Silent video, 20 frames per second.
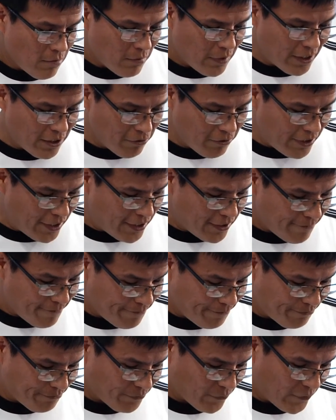By the
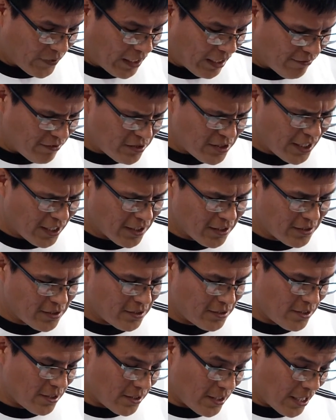way, have you
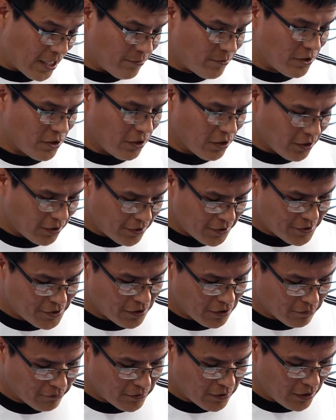taken the time to hug
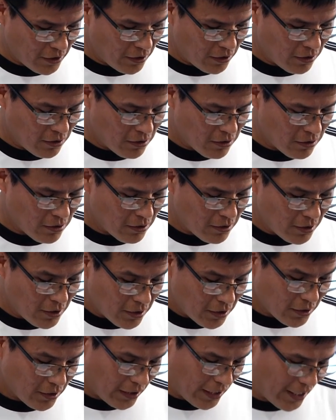yourself today?
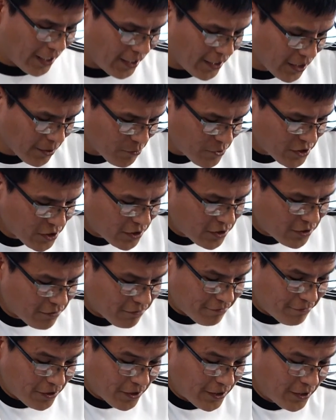God, I'm such a
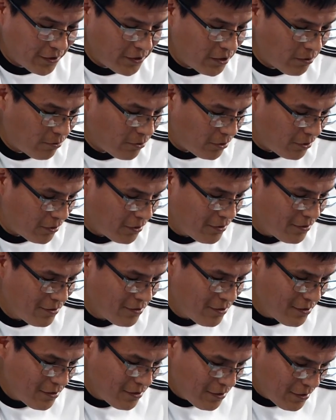fucking
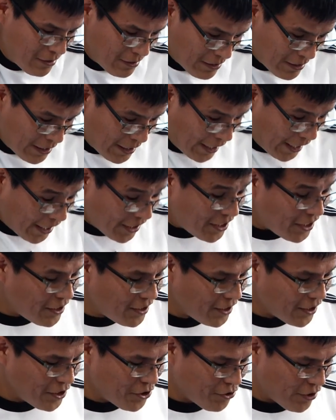liberal. An
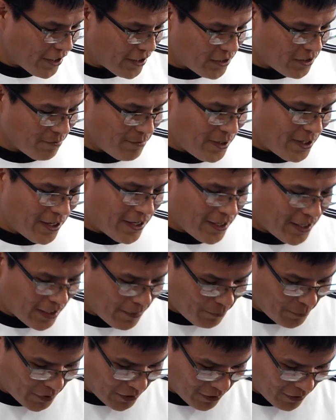Indian trying to be a
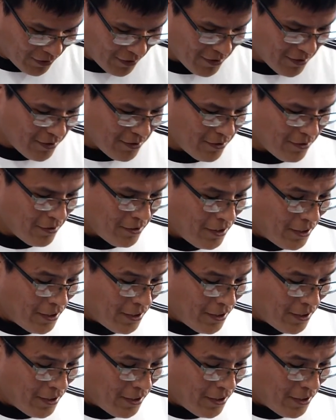hippie.